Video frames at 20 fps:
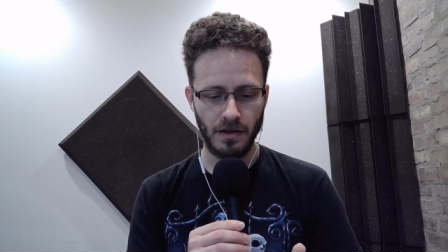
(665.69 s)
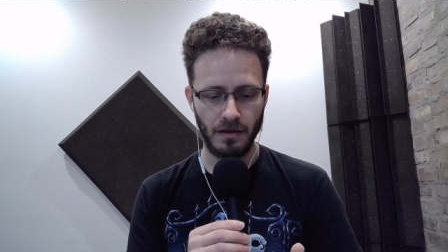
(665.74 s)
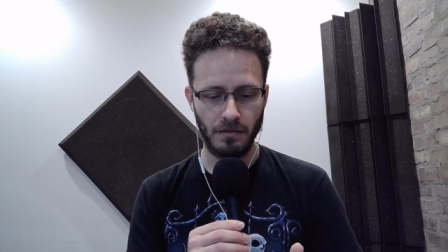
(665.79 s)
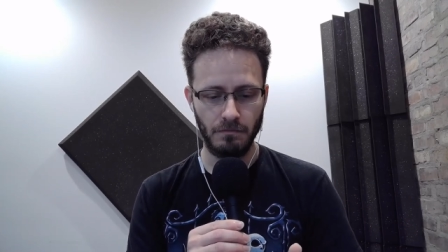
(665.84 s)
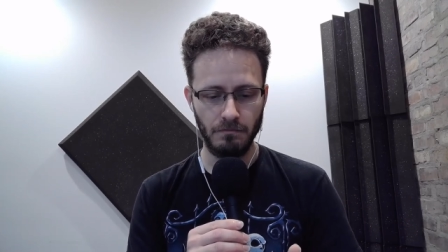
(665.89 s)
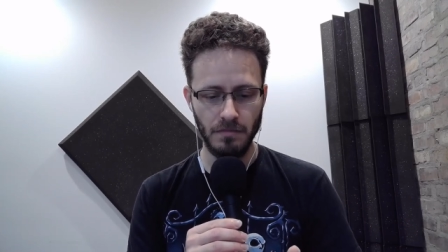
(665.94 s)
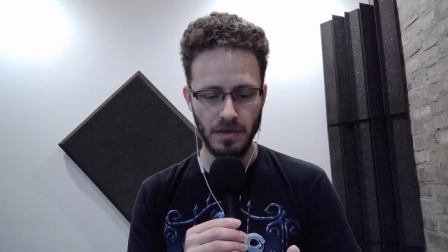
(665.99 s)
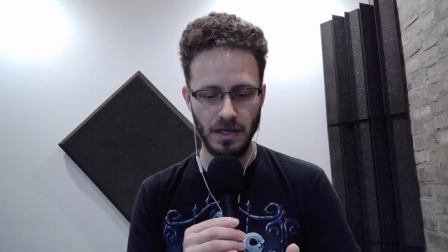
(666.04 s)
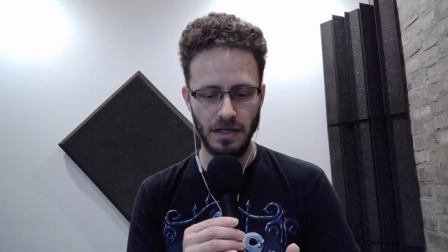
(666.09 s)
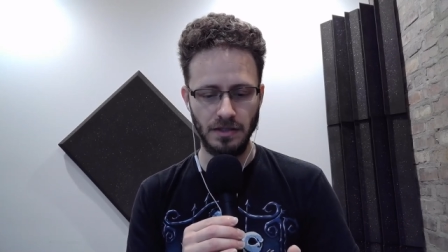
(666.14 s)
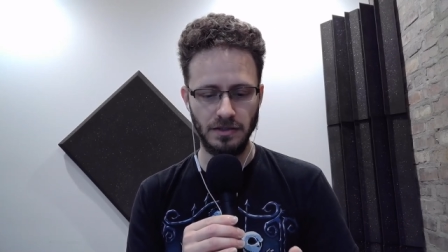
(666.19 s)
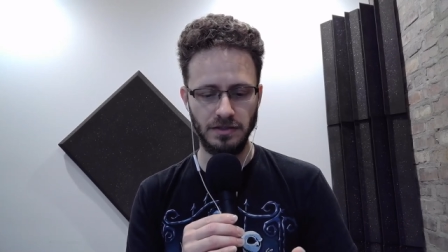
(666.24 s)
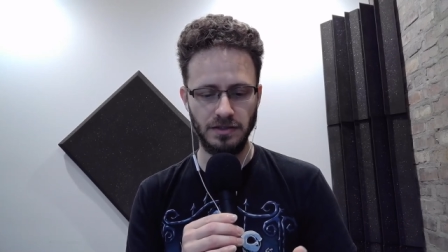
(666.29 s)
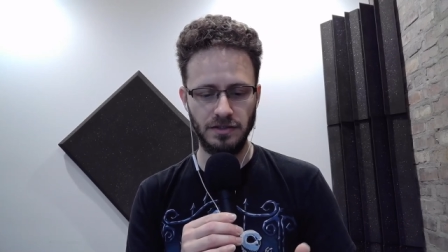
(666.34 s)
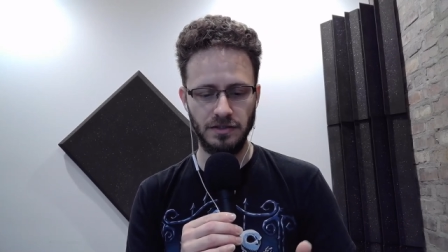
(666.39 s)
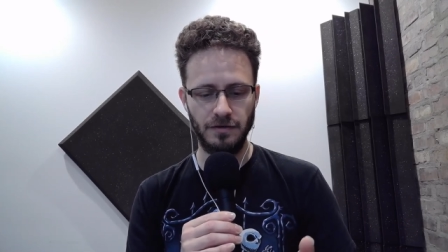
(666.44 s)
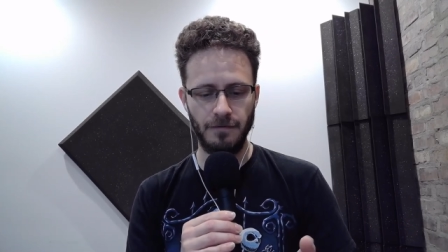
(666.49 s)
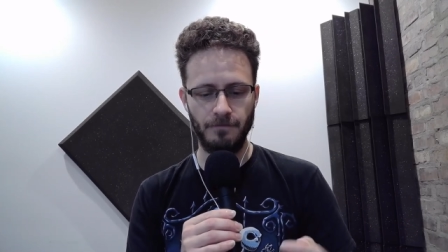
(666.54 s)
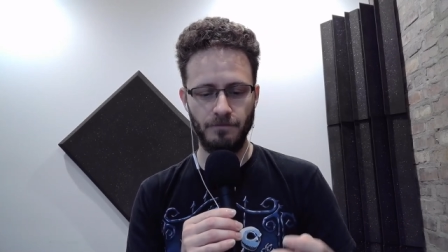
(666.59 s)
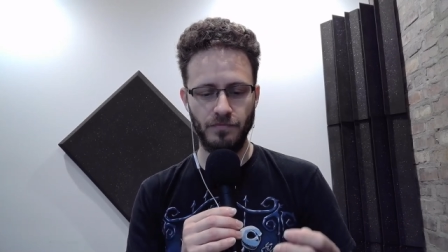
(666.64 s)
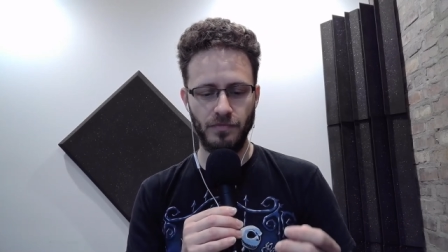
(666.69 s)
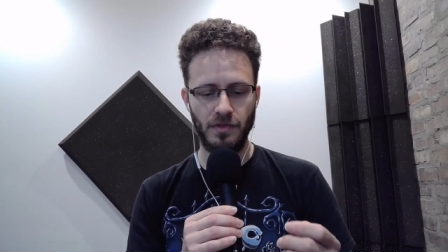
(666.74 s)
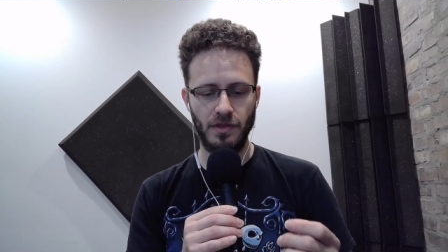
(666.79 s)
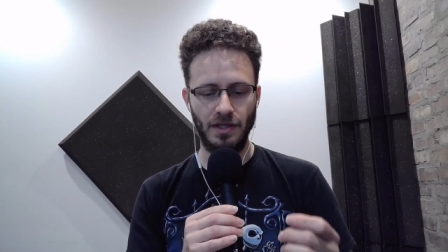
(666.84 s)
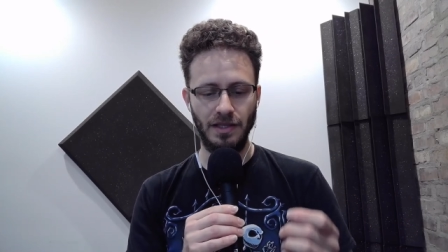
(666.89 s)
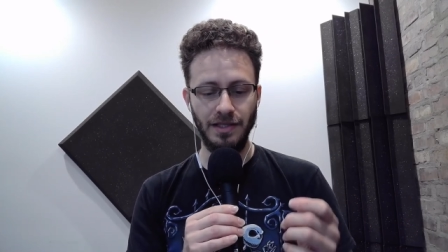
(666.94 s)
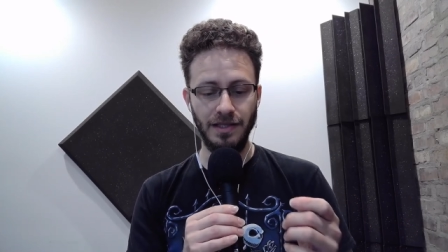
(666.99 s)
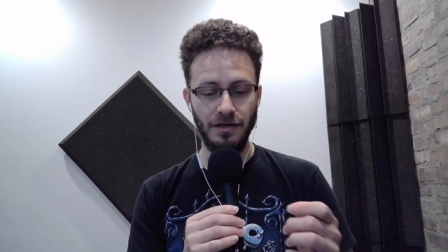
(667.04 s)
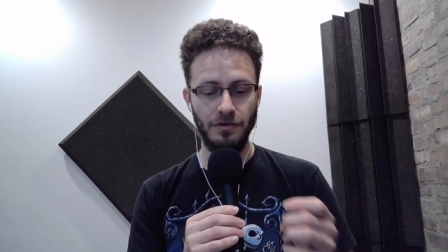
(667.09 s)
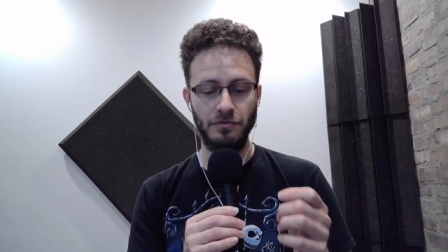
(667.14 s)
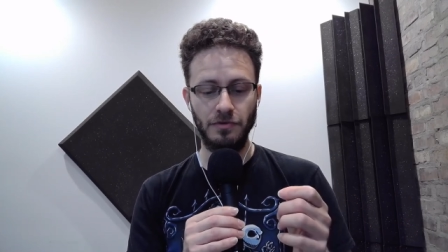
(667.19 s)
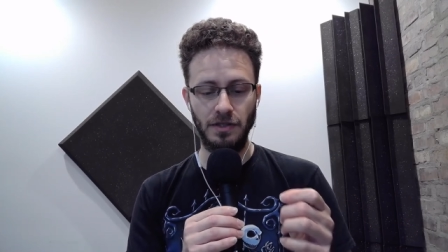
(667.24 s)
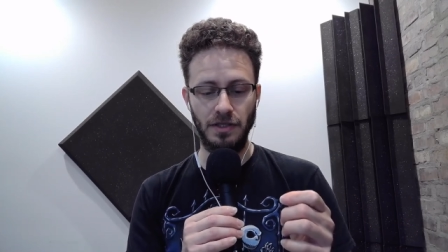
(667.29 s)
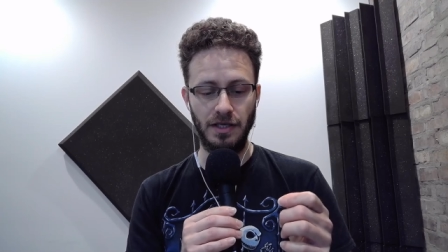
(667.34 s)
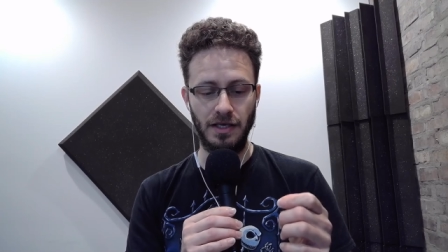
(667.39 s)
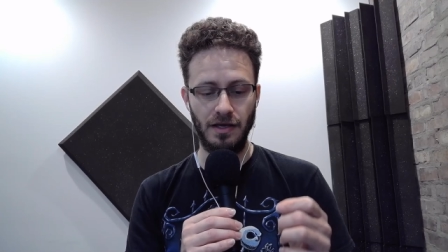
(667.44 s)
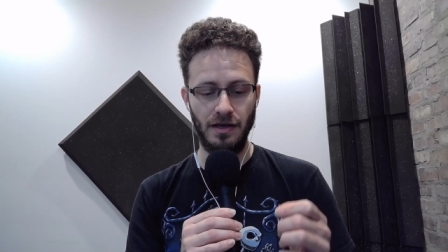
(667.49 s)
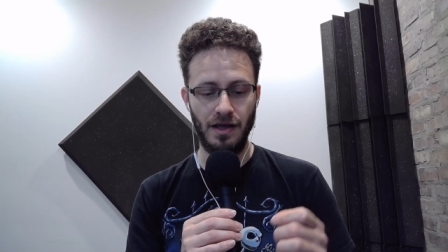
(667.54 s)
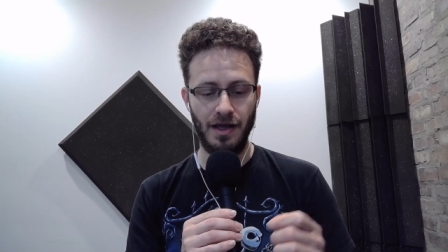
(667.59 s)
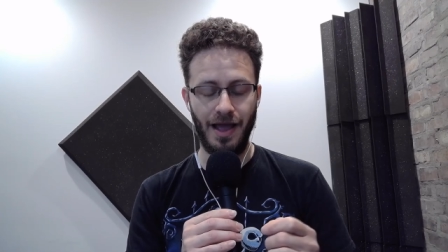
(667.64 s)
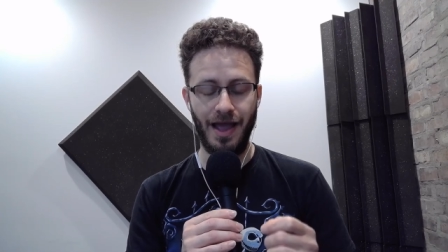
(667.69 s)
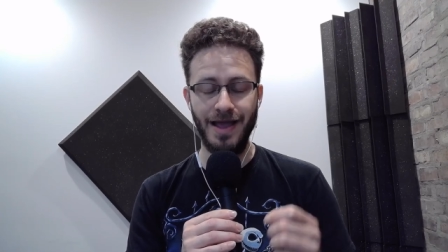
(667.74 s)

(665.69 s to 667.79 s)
means literally